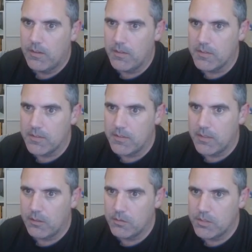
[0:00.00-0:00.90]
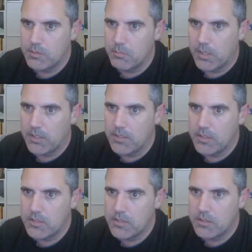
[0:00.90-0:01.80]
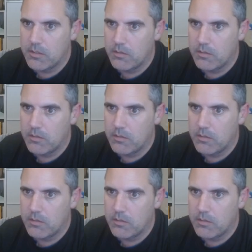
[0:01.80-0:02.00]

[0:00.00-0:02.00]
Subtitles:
is 1,000 minus